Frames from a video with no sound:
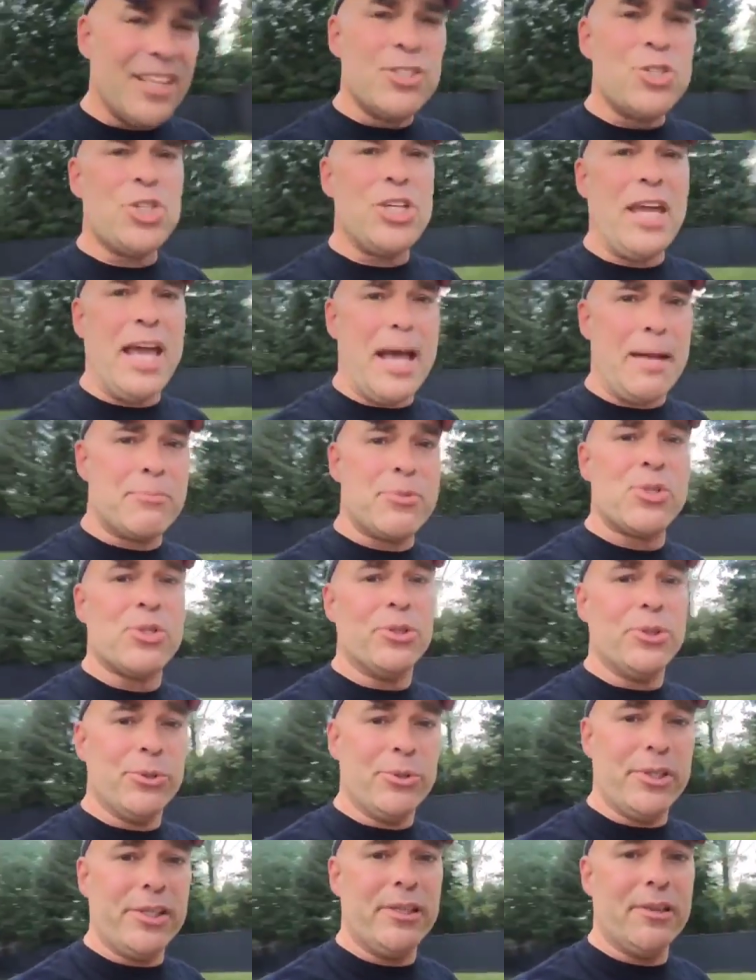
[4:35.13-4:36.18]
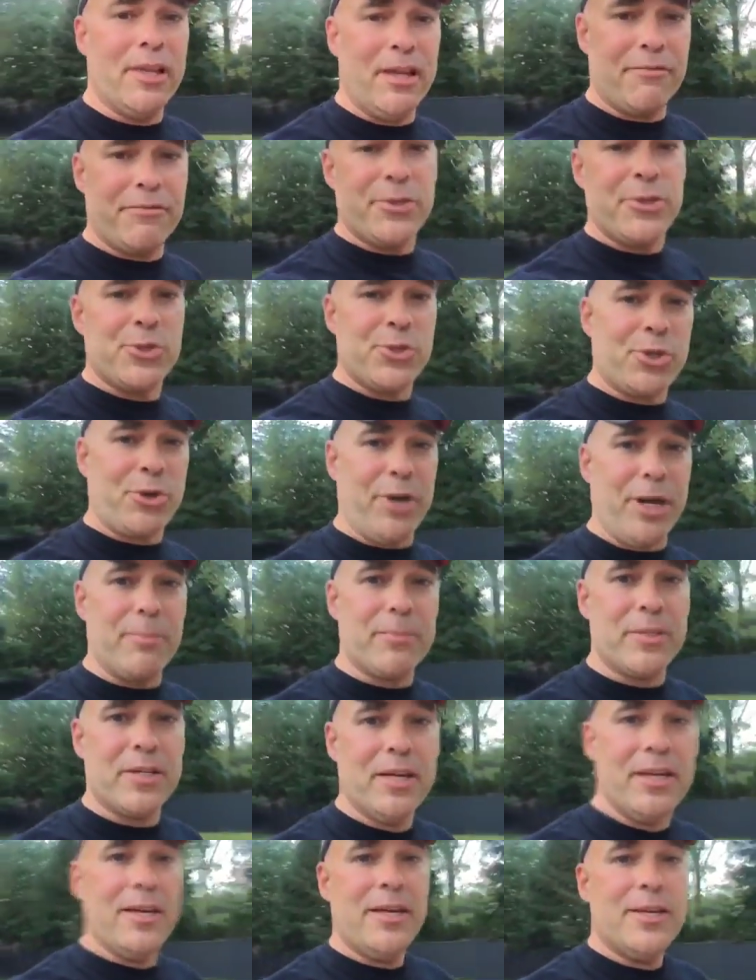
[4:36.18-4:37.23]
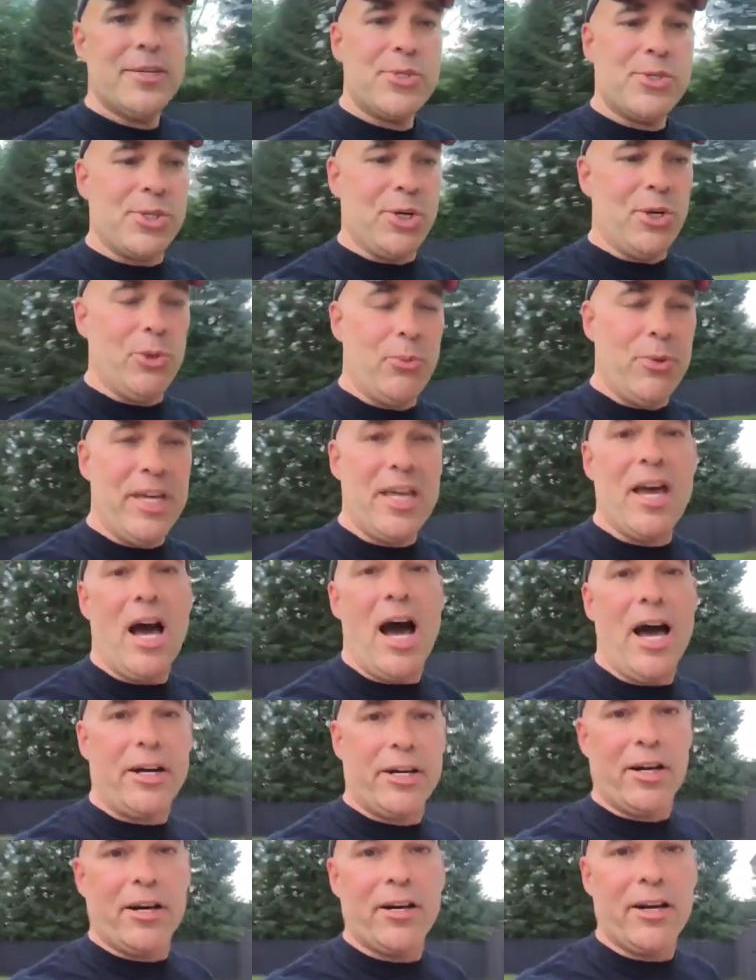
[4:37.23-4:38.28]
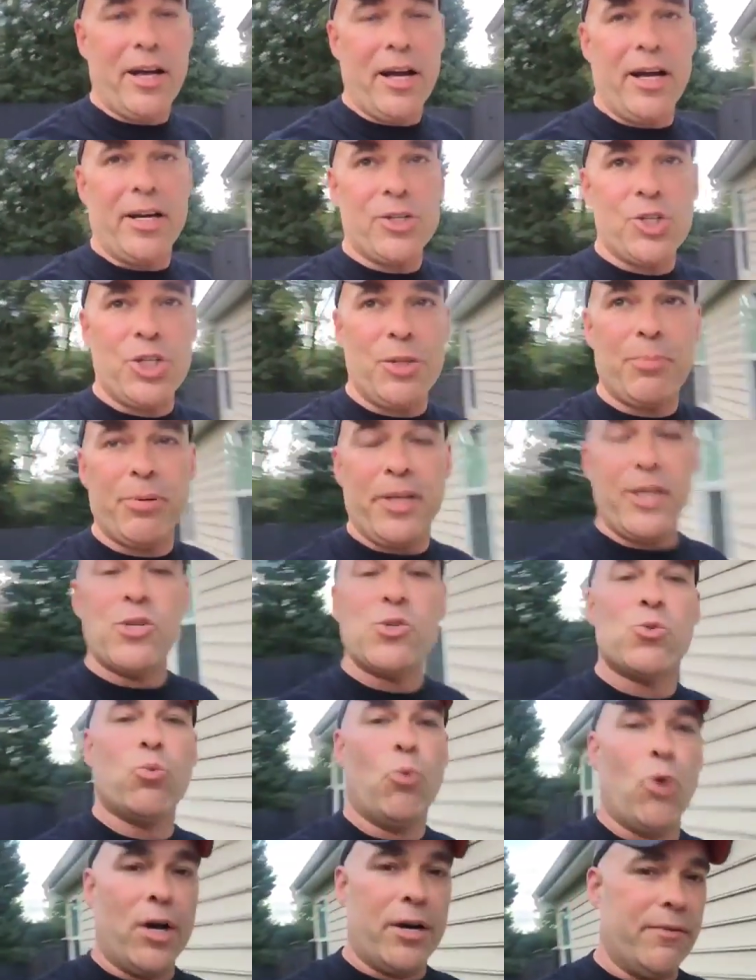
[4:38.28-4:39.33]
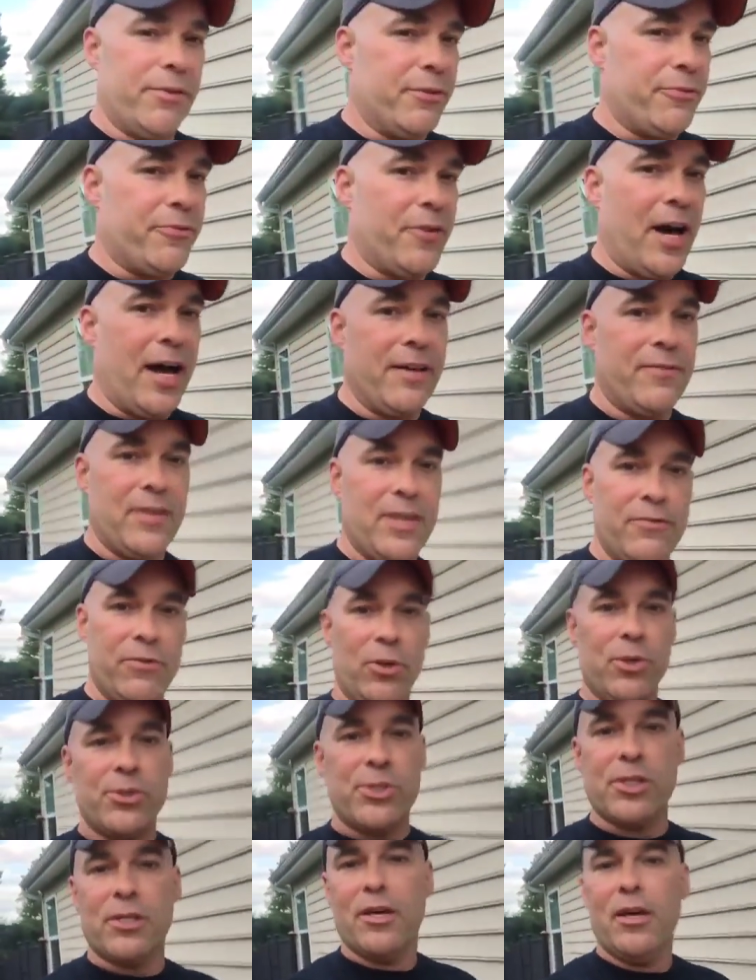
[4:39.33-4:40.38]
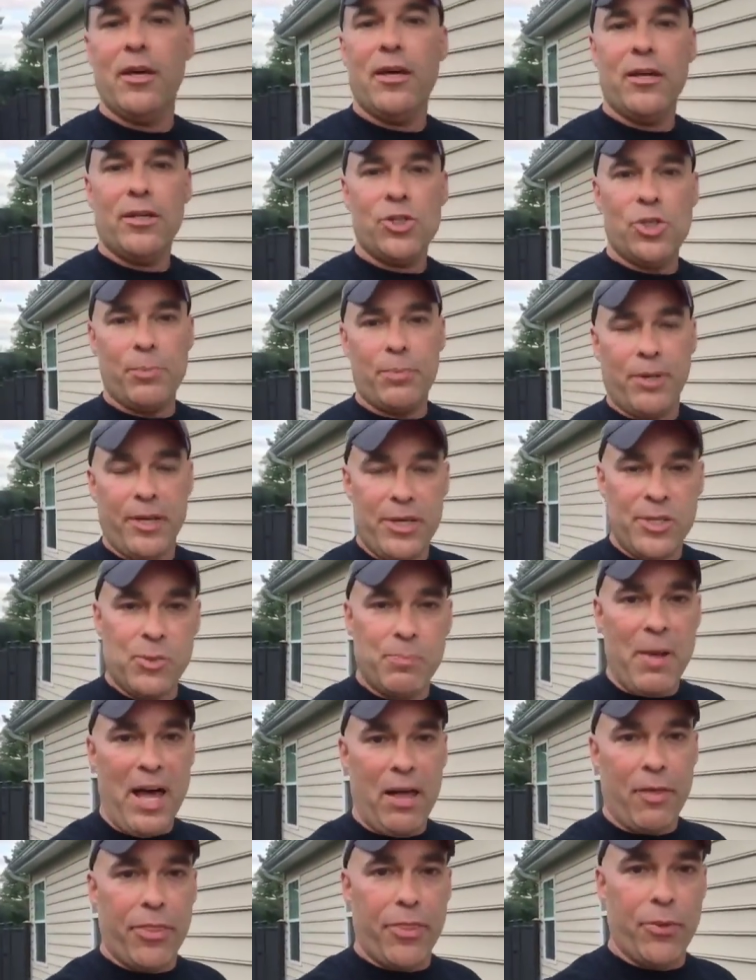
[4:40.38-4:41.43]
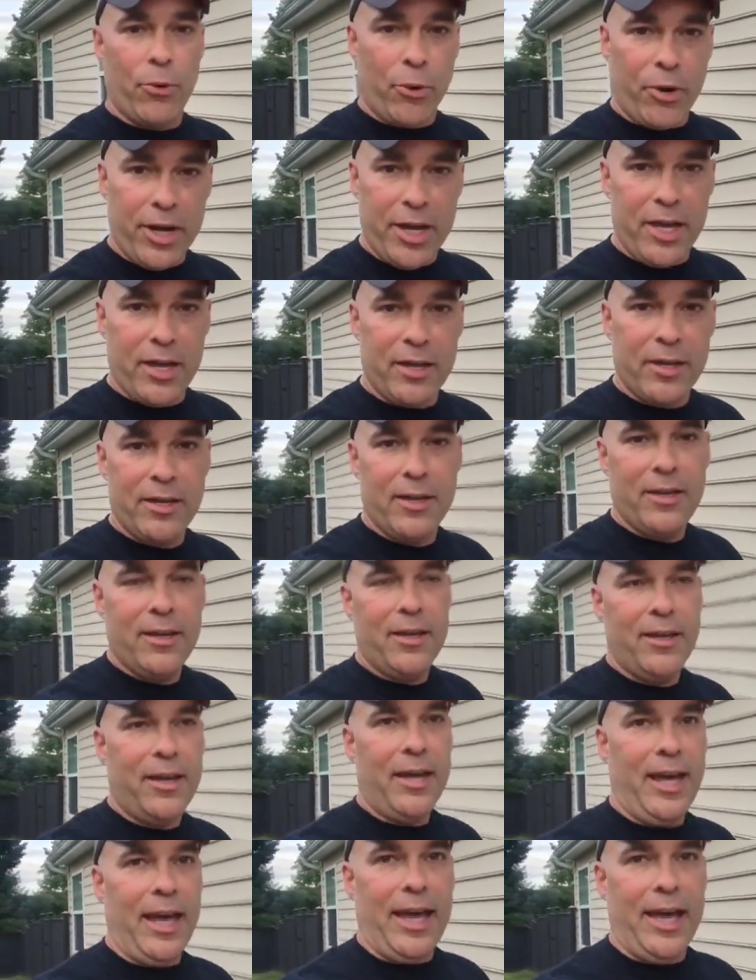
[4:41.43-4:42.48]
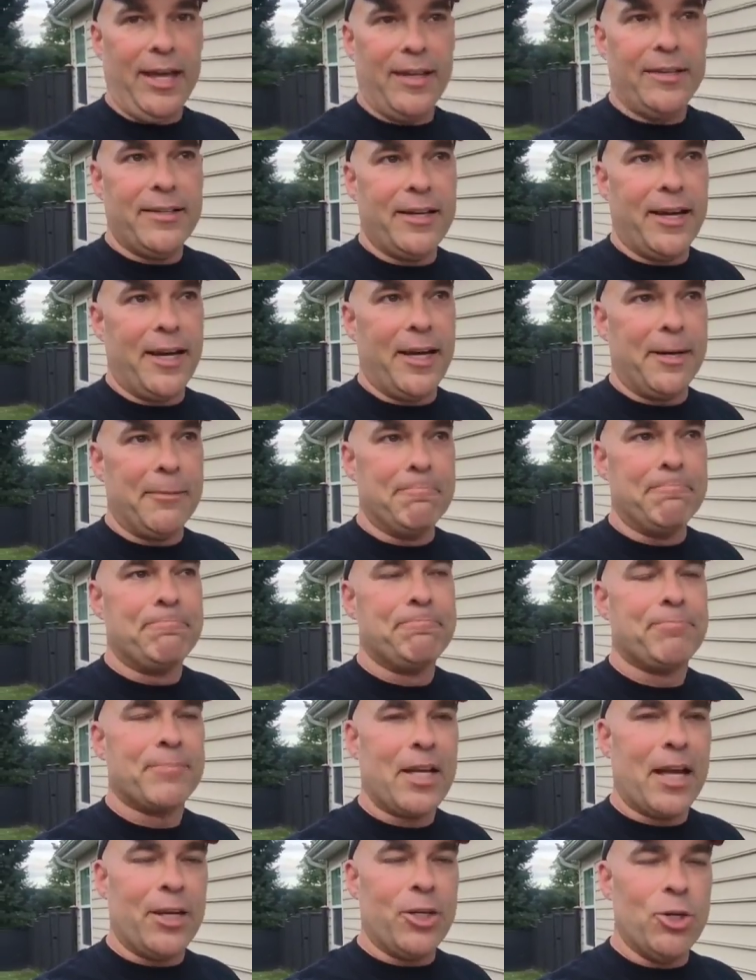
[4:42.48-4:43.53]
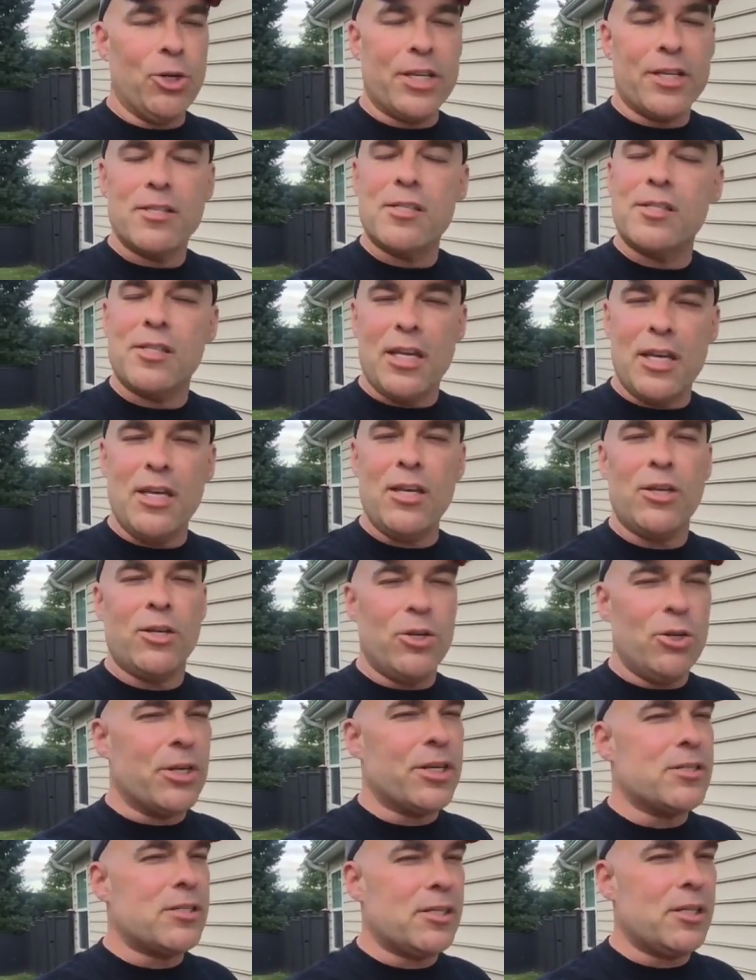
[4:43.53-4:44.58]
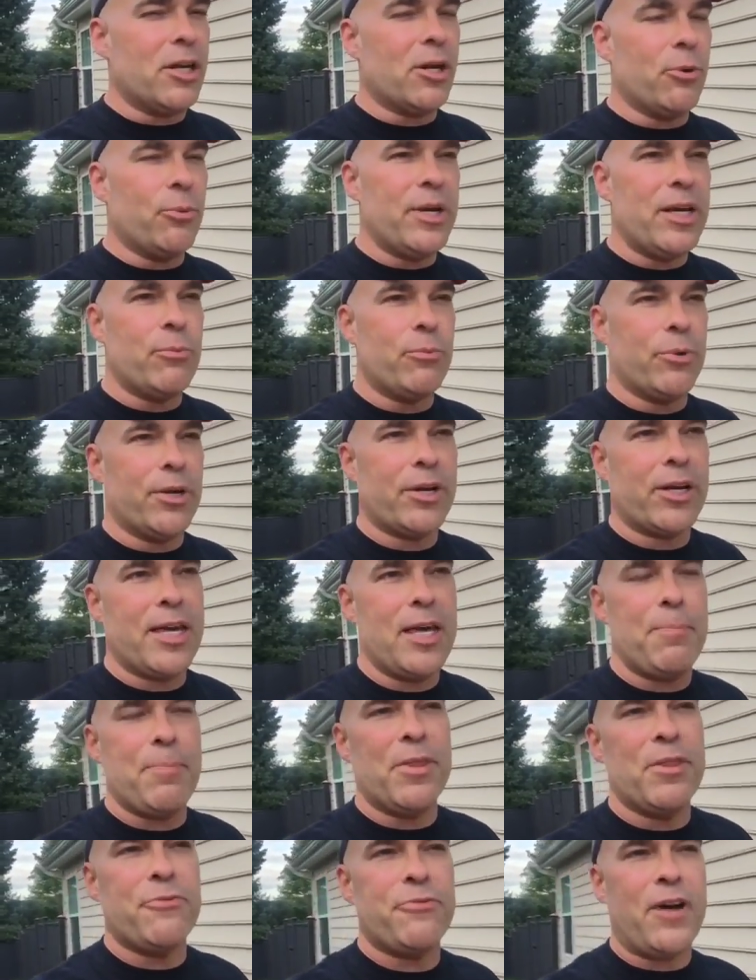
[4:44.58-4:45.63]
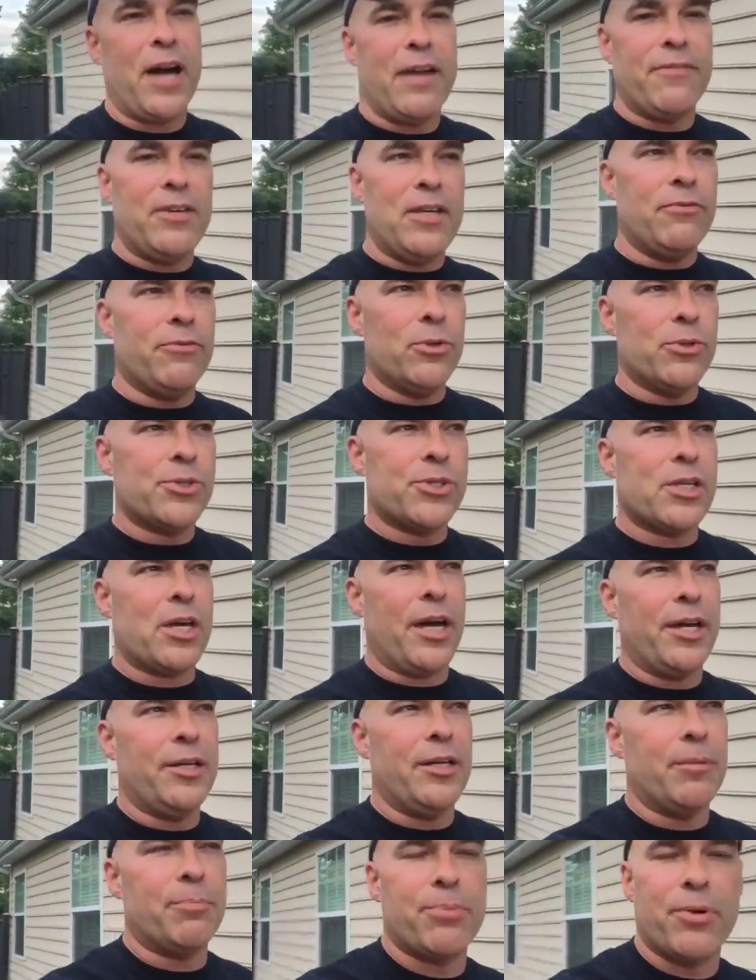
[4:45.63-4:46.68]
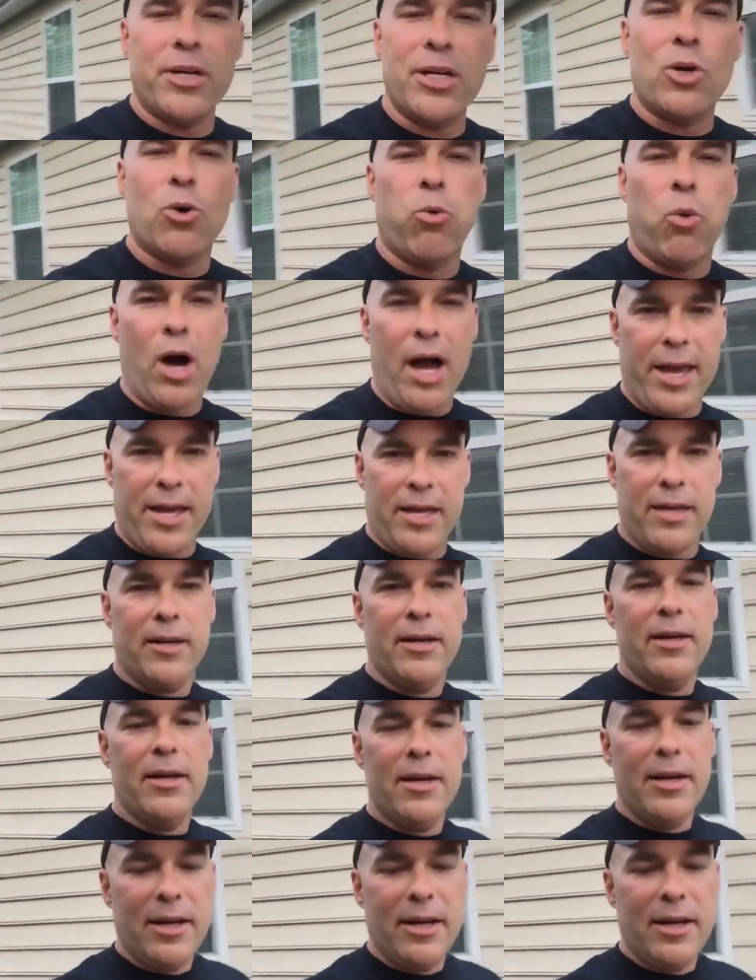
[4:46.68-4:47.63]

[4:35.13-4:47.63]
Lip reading: and she absolutely loved the script. So we got her. She plays one of the five evils. She plays Balthoria. And you can see her. We're keeping the five evils kind of pretty quiet